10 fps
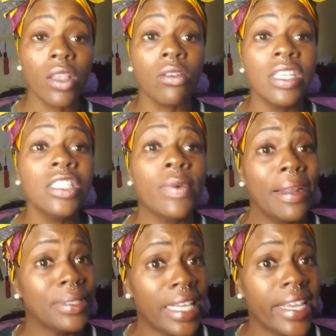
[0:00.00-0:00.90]
So this is what
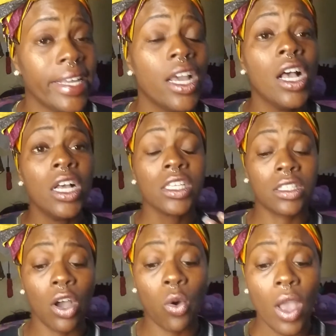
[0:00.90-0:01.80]
I'm saying.
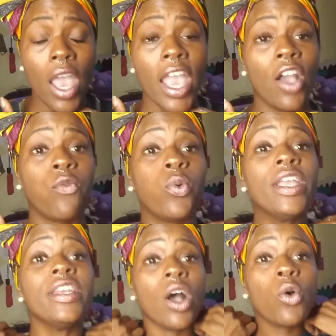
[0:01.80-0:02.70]
So if
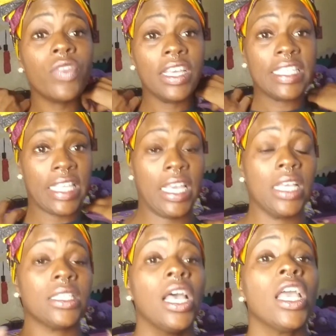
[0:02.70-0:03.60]
we know these
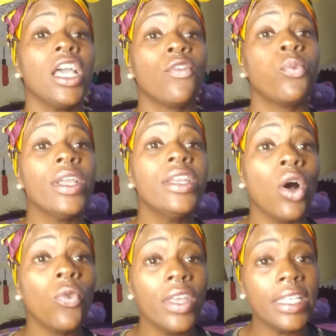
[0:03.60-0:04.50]
things, then
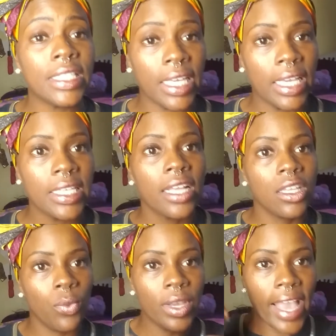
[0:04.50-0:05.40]

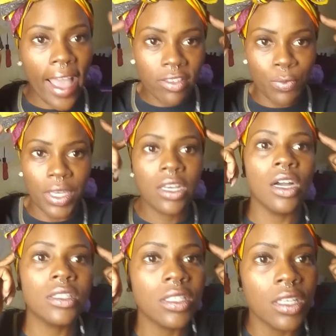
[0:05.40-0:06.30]
we have to be
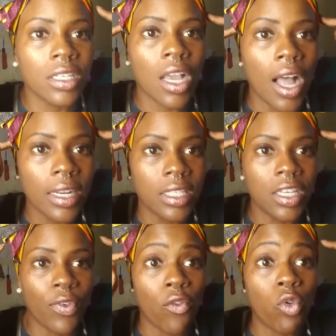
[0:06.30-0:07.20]
conscious and
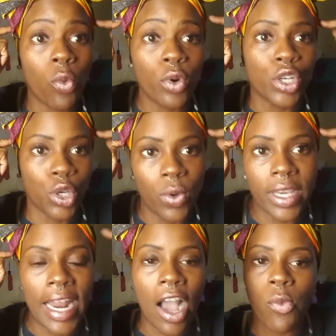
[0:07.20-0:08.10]
cognitive of what we're doing
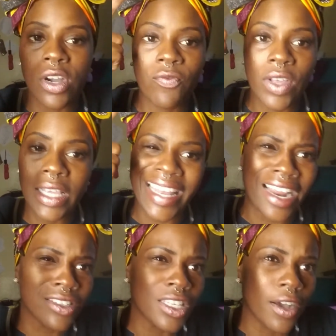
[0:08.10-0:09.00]
and how we're affiliating
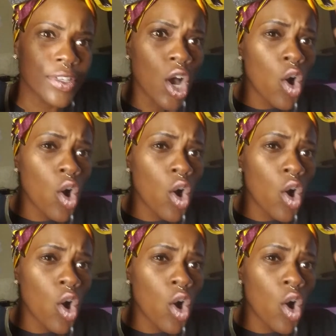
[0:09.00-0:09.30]
ourselves